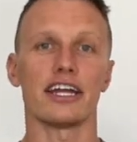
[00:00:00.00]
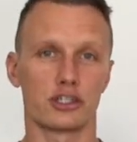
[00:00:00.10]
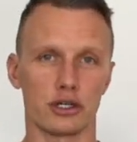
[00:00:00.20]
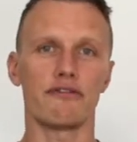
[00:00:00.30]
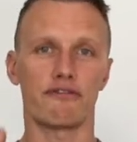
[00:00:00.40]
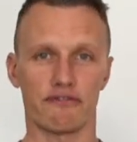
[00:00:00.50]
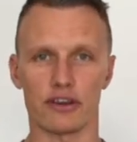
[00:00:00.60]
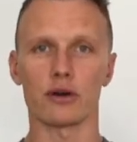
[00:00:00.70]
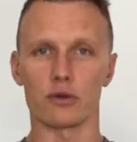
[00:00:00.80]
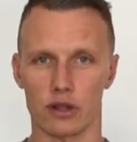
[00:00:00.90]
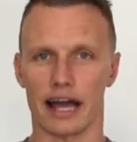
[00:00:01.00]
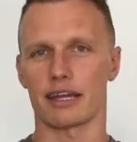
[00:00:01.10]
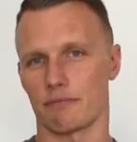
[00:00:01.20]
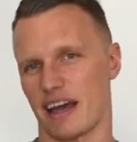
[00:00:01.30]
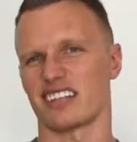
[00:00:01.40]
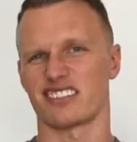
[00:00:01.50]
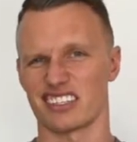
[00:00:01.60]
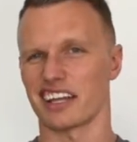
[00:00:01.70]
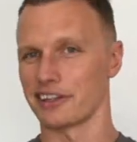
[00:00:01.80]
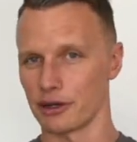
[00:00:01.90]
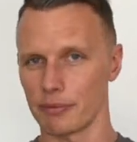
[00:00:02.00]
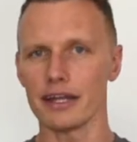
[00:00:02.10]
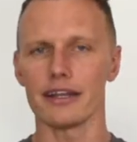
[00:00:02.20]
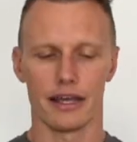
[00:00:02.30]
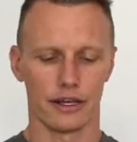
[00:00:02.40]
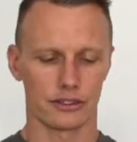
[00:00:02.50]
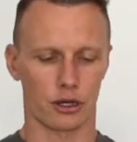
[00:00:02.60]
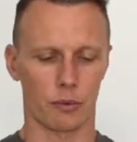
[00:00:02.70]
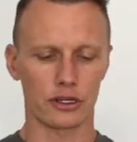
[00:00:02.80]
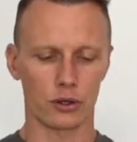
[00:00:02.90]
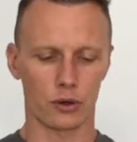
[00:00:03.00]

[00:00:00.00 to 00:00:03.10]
It should feel like it bounces a little bit. So when